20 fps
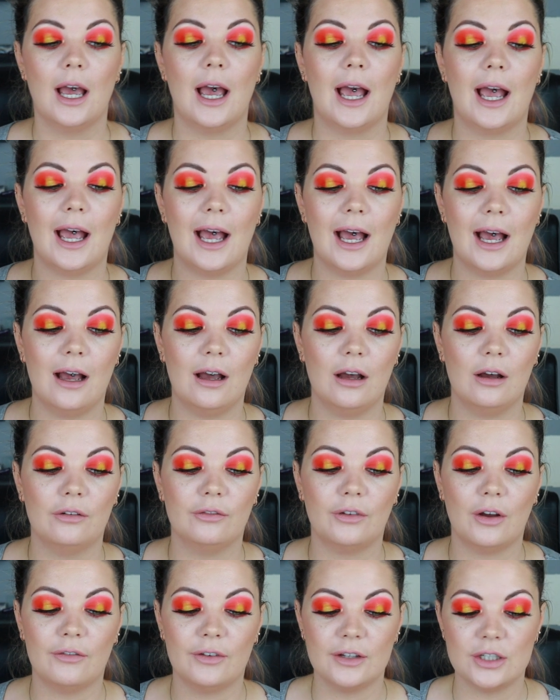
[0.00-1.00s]
I
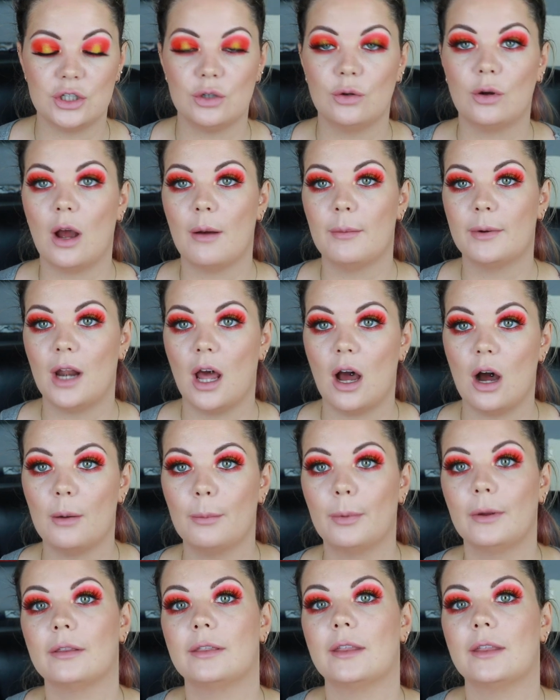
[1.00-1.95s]
have a video coming up